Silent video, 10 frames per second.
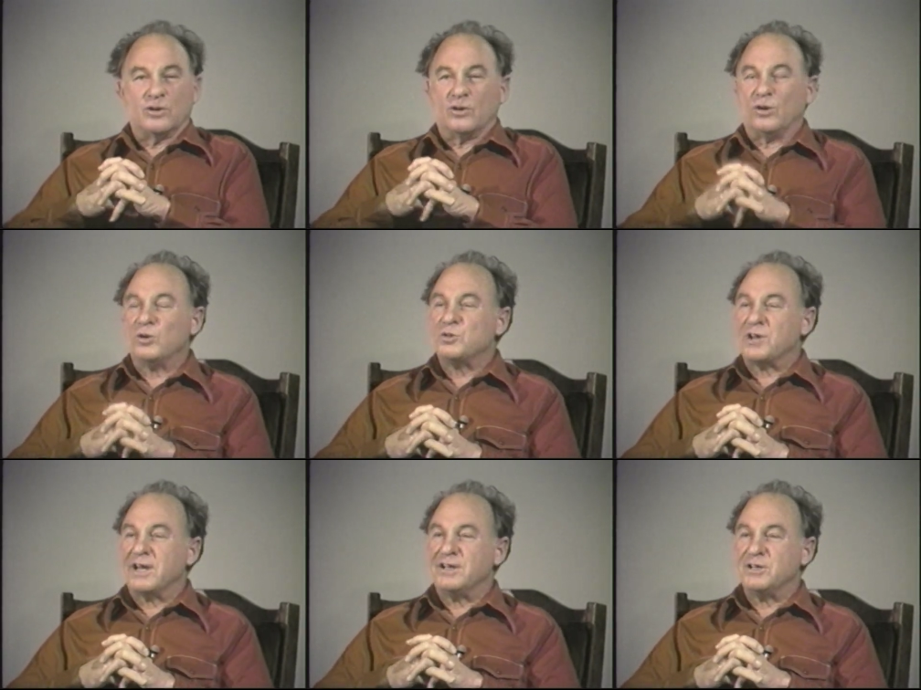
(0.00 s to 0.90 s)
All those
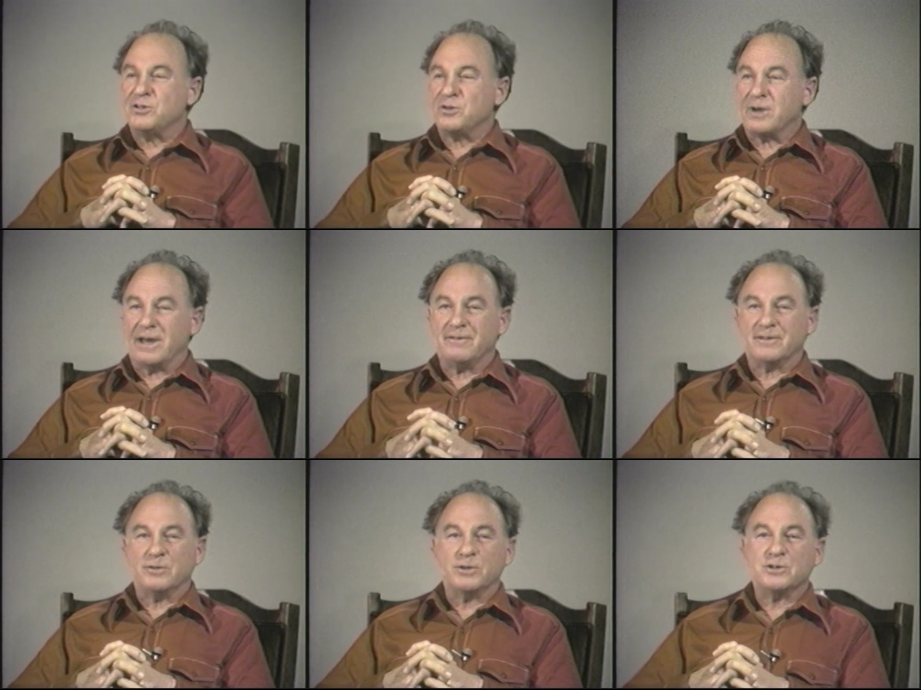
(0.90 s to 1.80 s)
ideas you have
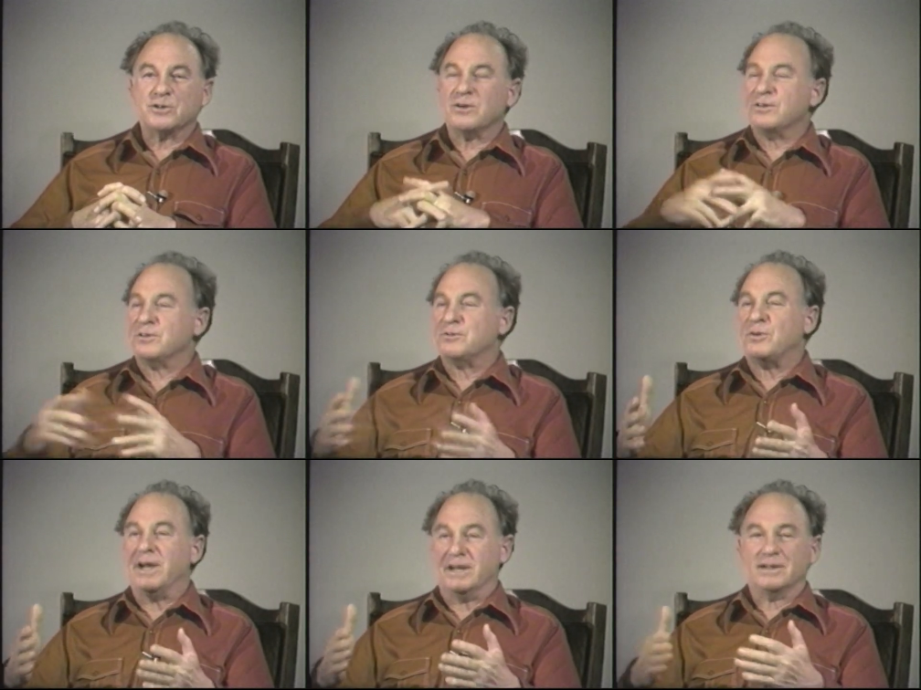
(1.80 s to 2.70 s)
in which you're going to
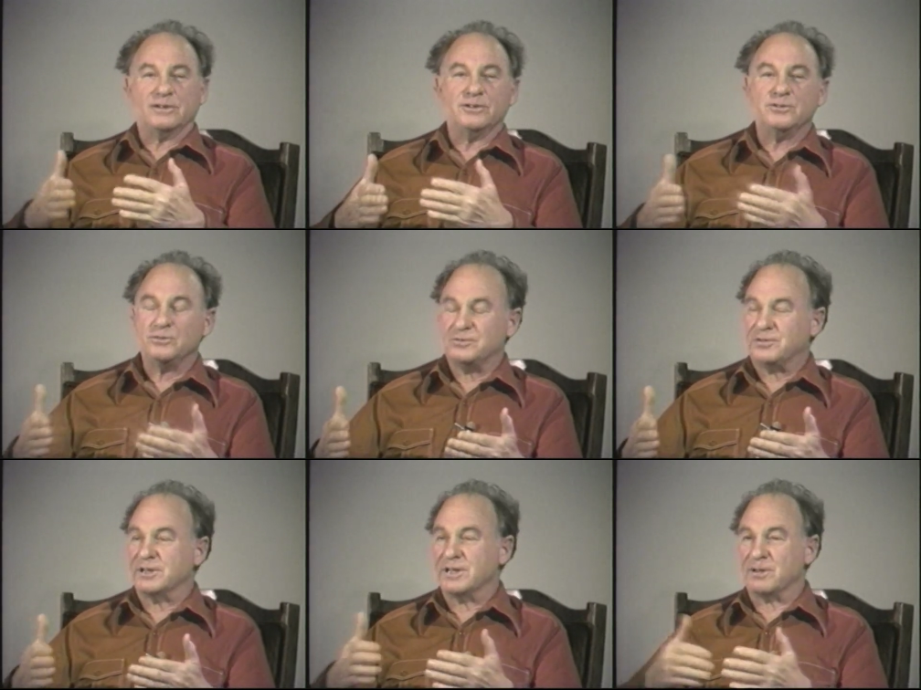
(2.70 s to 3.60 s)
what? You
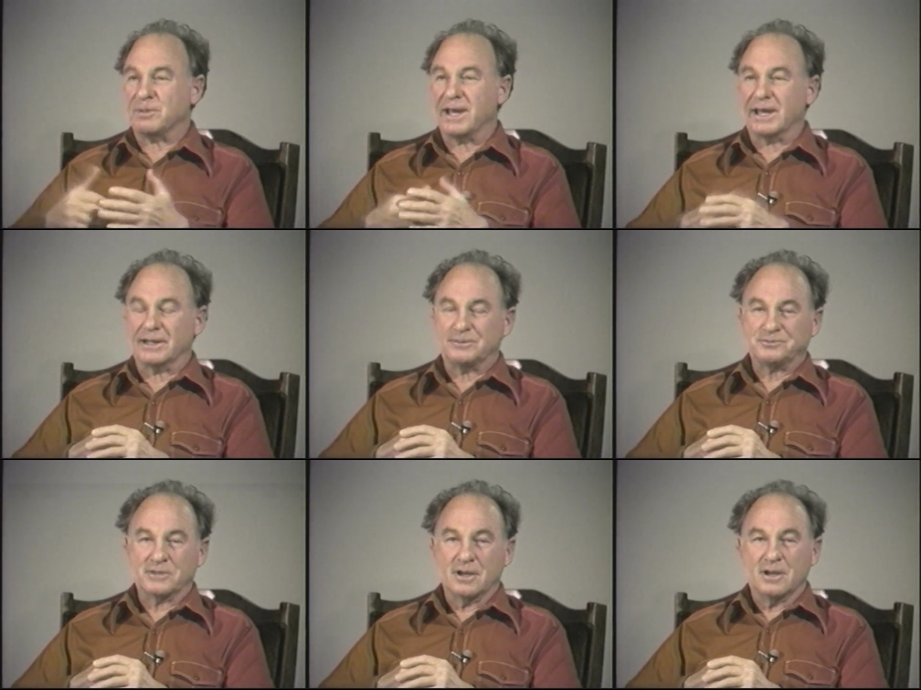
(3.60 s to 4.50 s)
fill in the blank.
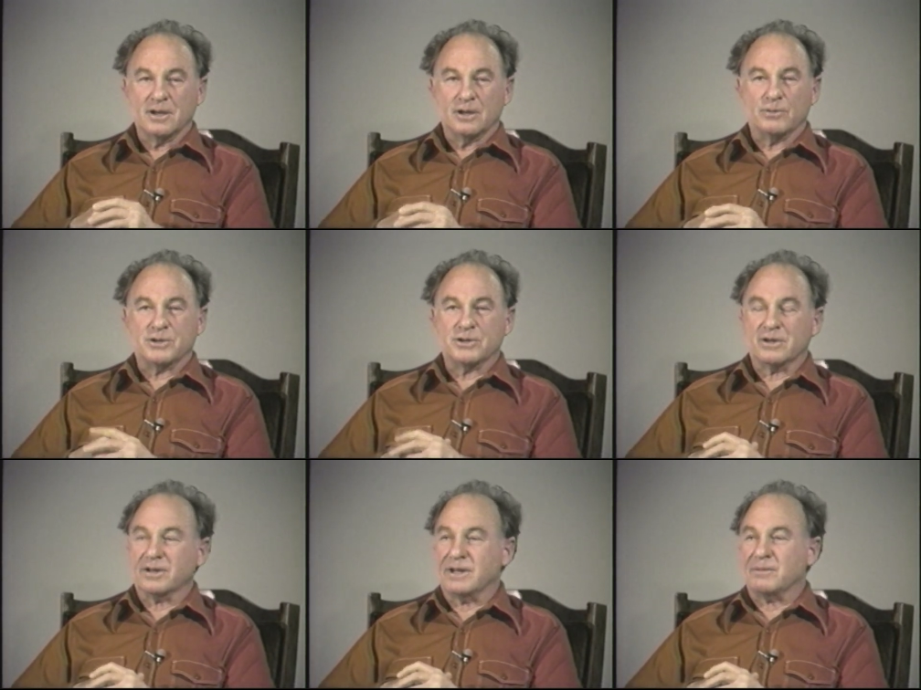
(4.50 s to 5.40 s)
In which you're
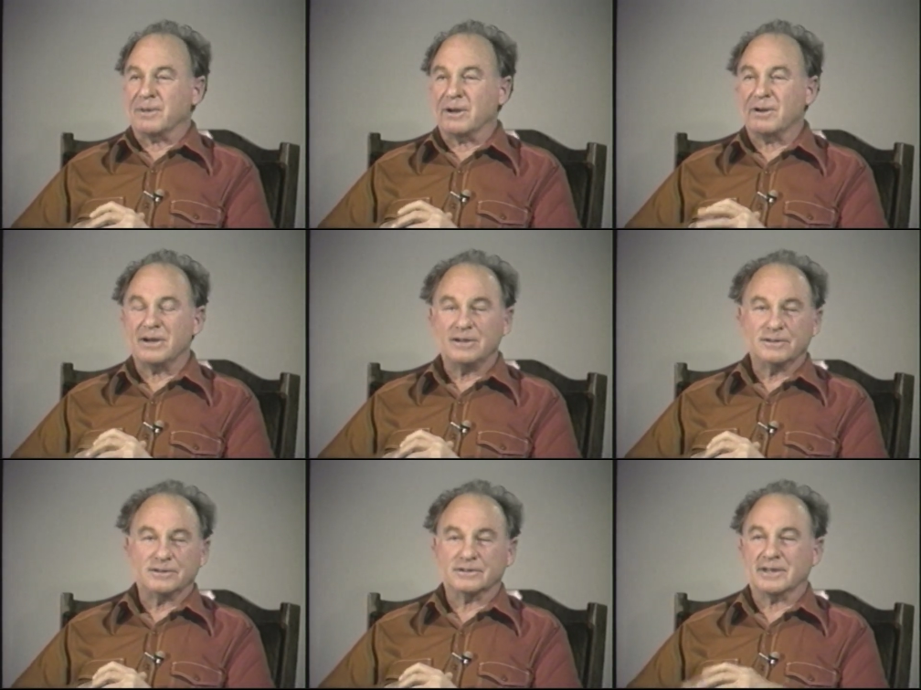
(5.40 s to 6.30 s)
going to get married
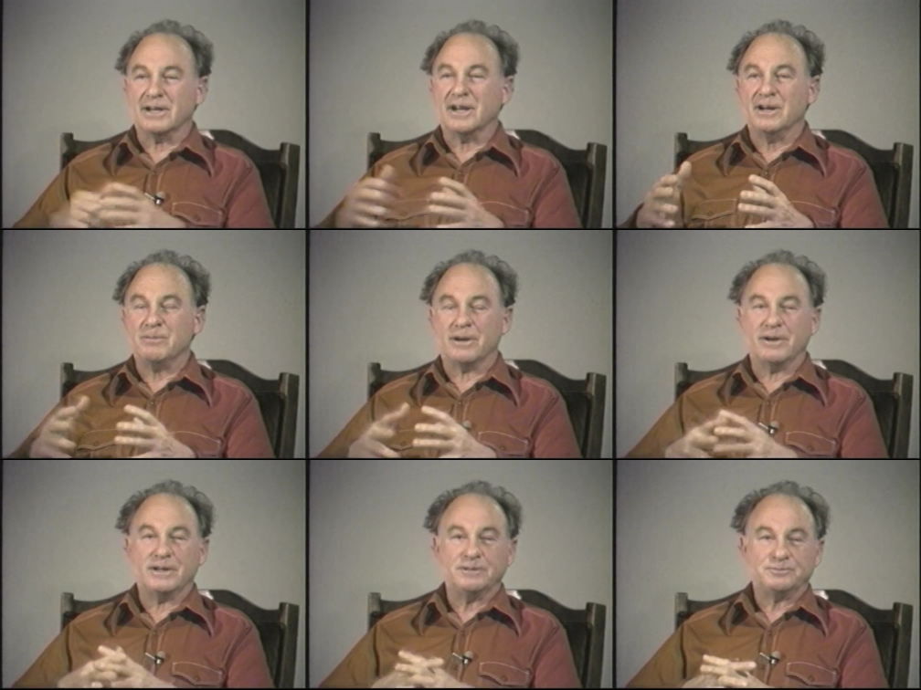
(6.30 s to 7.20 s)
or get
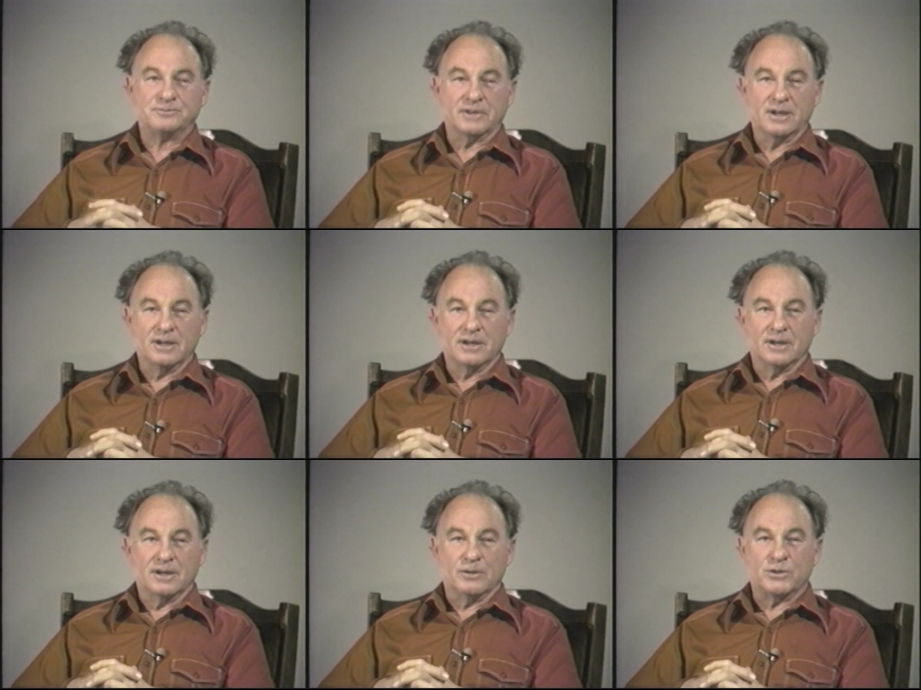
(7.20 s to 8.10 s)
unmarried.
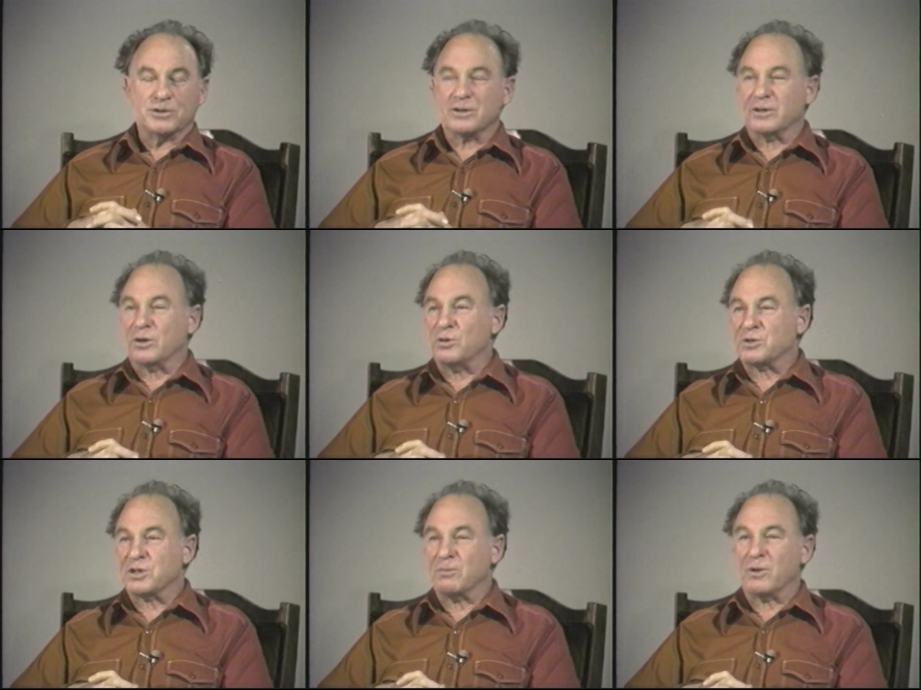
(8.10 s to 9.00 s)
In which you're going to go
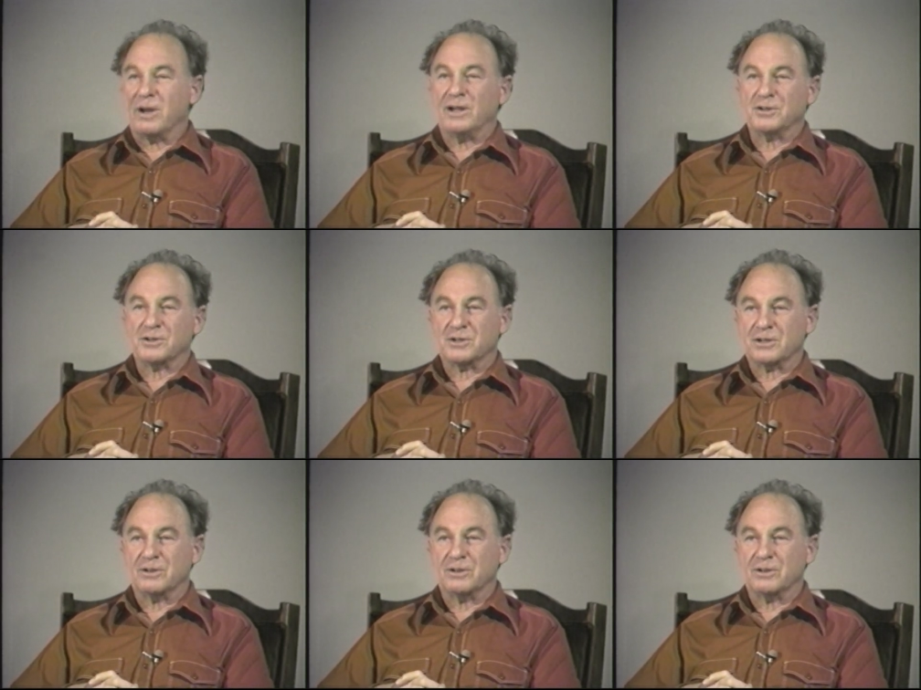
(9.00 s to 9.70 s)
somewhere else.